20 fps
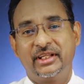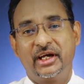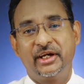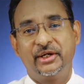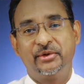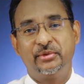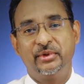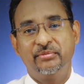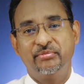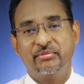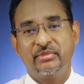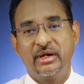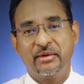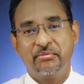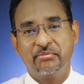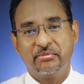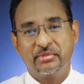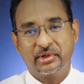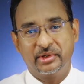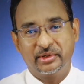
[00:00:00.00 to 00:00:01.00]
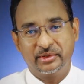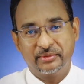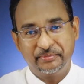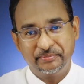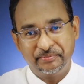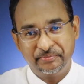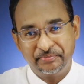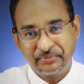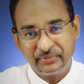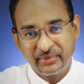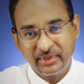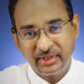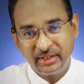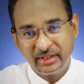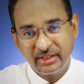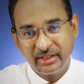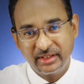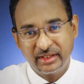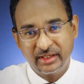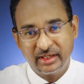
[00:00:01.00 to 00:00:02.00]
I remember
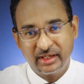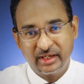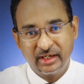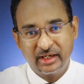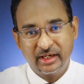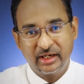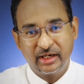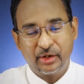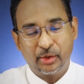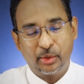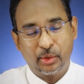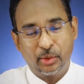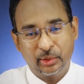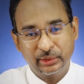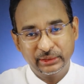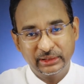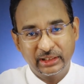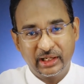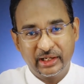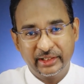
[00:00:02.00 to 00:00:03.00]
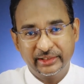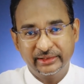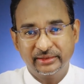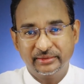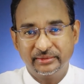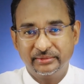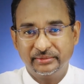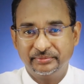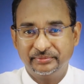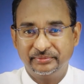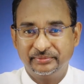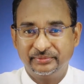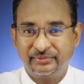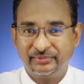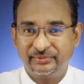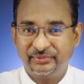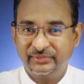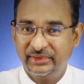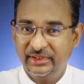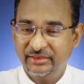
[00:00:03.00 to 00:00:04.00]
online,
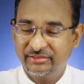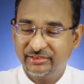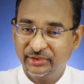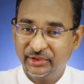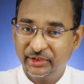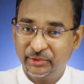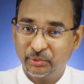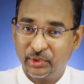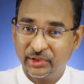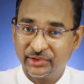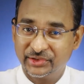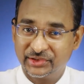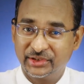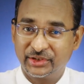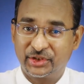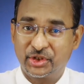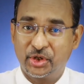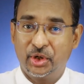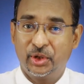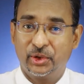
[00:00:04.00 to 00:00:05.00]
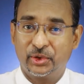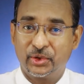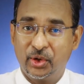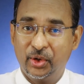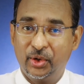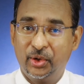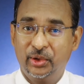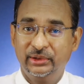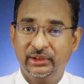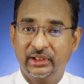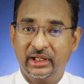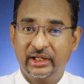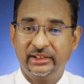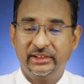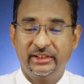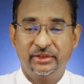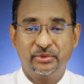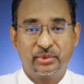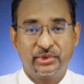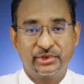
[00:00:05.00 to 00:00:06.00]
even though it wasn't called online,
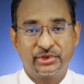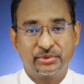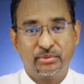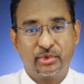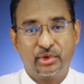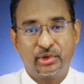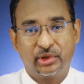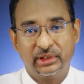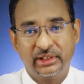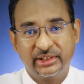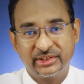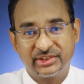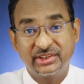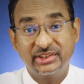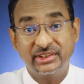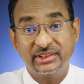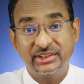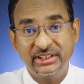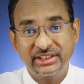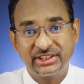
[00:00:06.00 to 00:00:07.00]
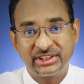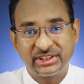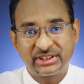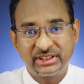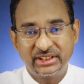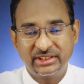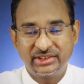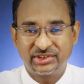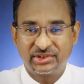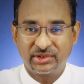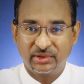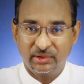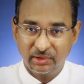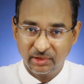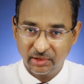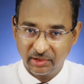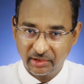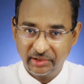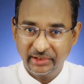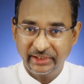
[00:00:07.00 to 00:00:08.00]
it was more or less distance
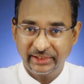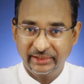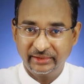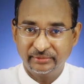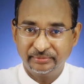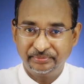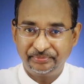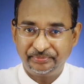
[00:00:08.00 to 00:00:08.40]
learning,